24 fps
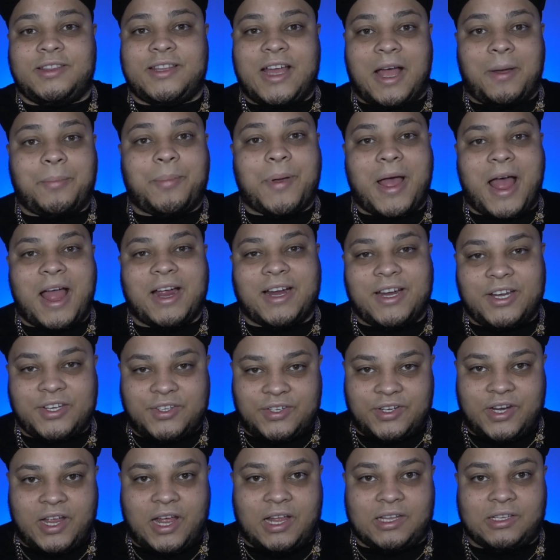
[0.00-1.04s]
That
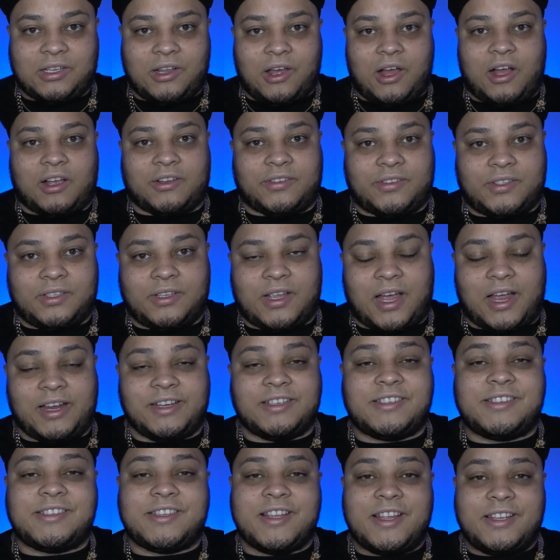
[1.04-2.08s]
package got lost.
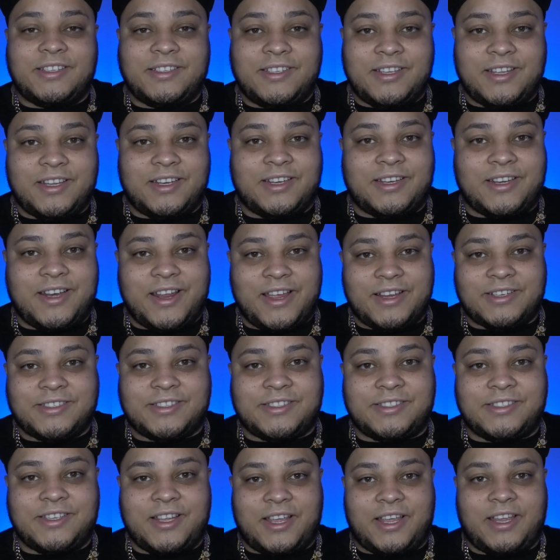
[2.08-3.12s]
I sent it
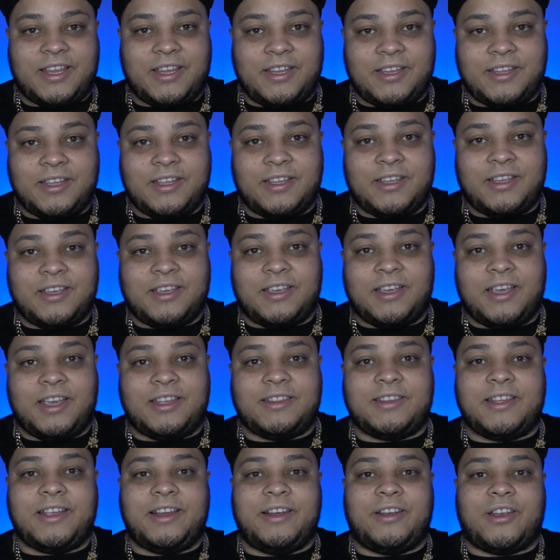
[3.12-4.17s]
next day,
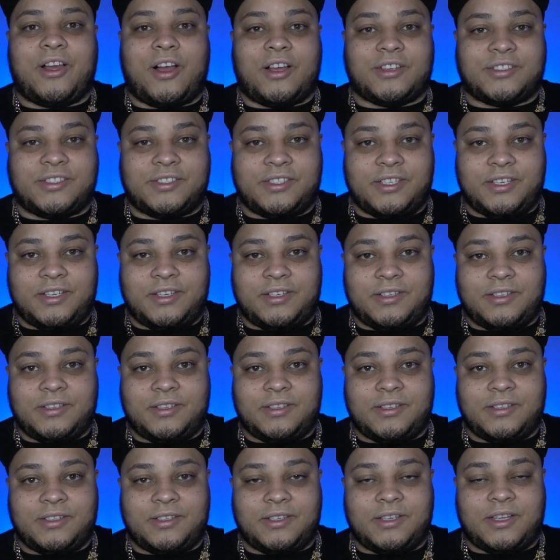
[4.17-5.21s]
and they lost it.
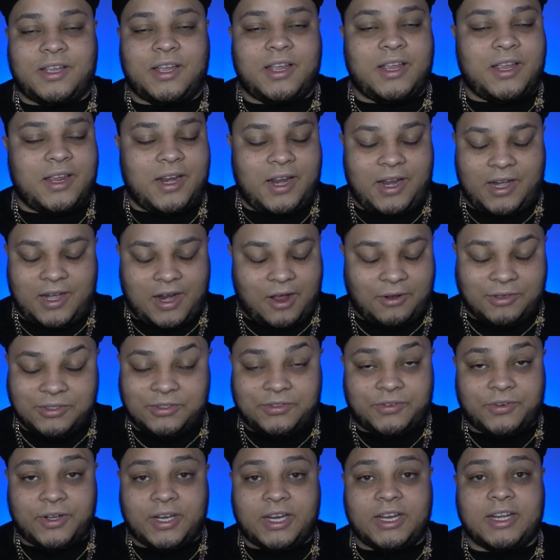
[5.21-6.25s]
And I was
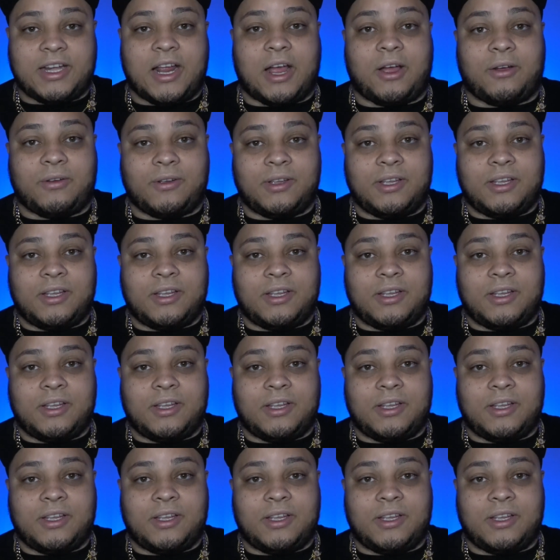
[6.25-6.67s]
freaking out.